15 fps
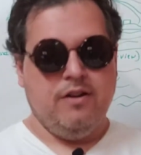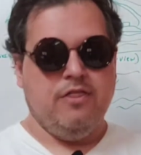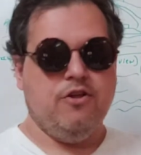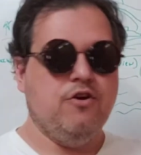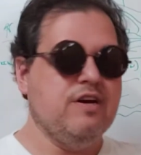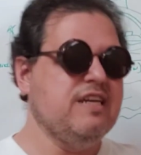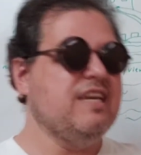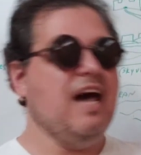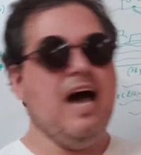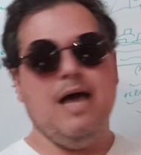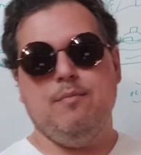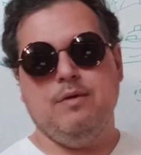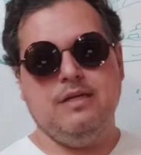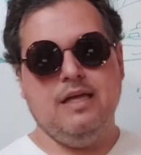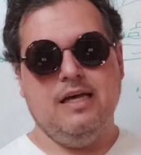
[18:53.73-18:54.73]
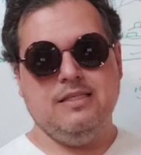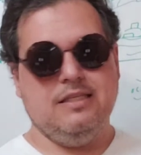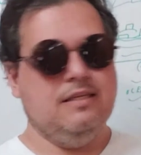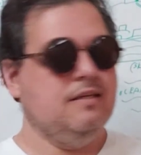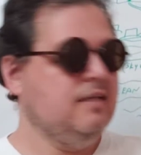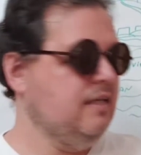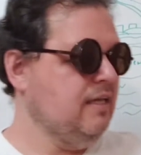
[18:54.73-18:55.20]
they're a dime a
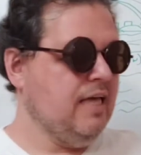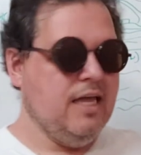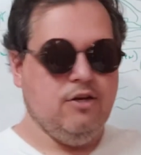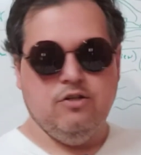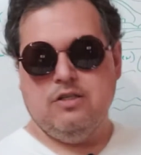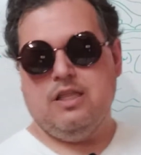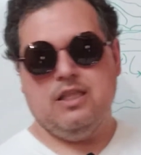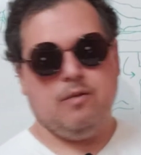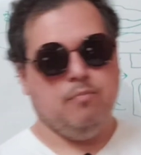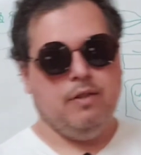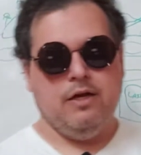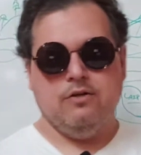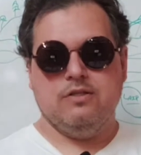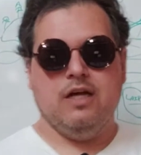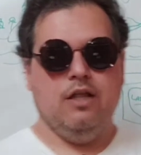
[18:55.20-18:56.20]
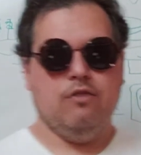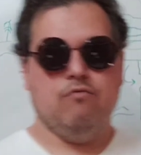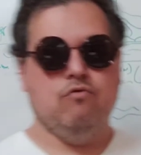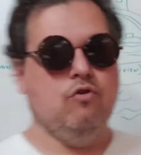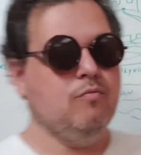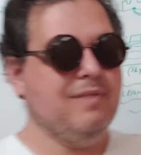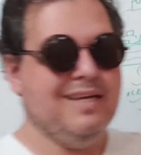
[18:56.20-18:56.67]
dozen, and you just let the players cut
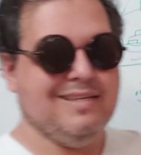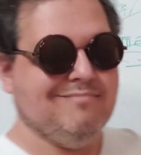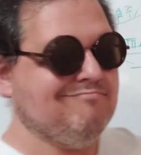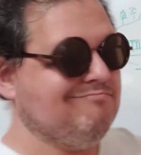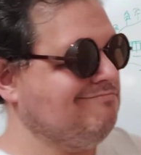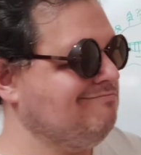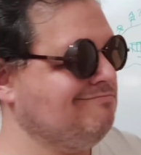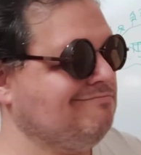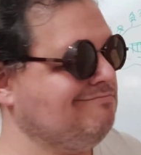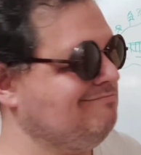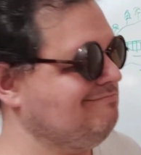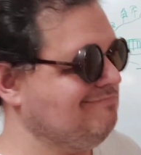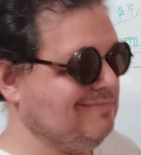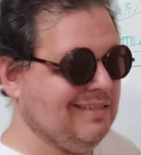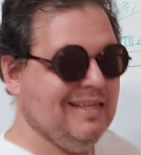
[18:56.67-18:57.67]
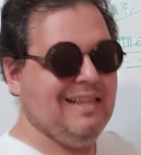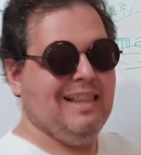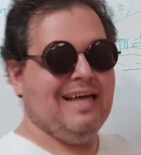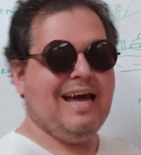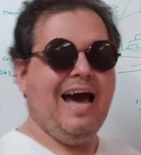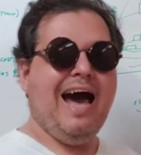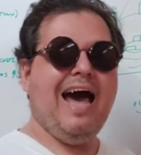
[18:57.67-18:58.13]
through them like
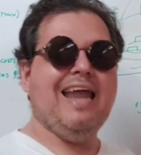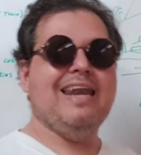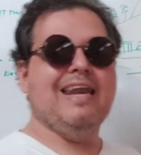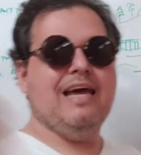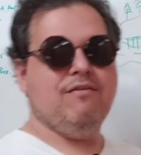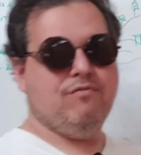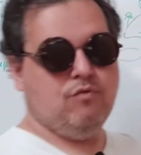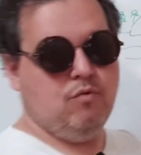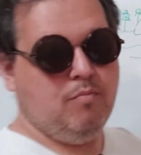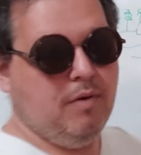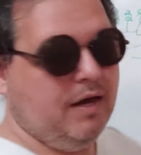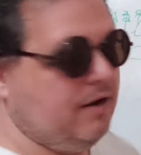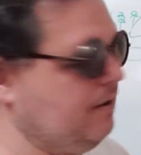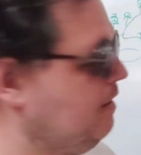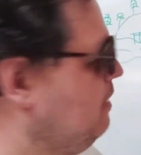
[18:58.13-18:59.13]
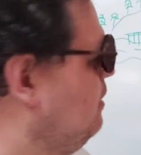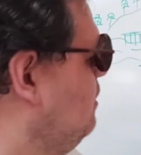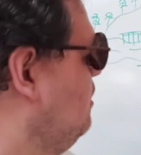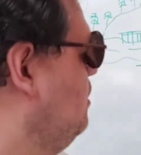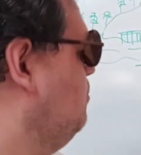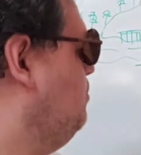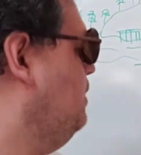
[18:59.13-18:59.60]
a hot knife through butter.
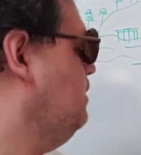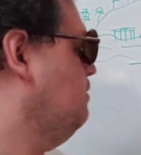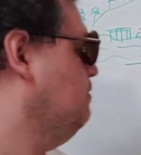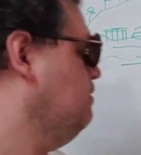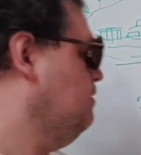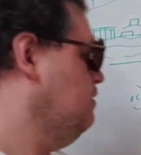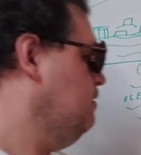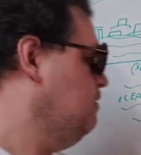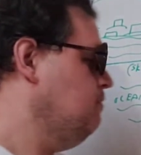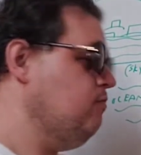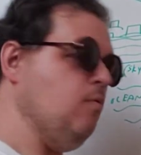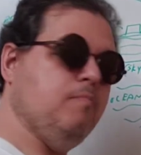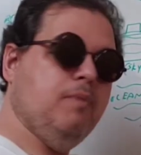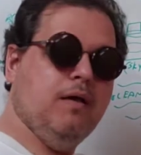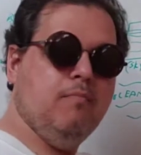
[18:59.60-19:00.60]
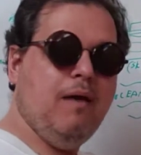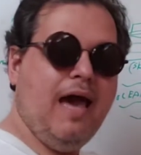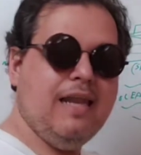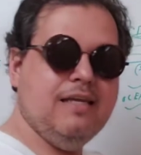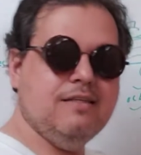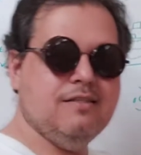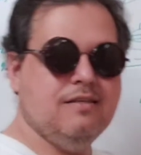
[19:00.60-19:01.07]
But for big
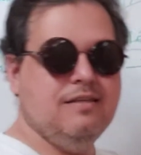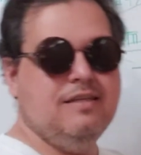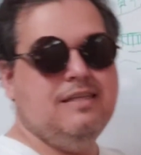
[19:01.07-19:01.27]
baddies,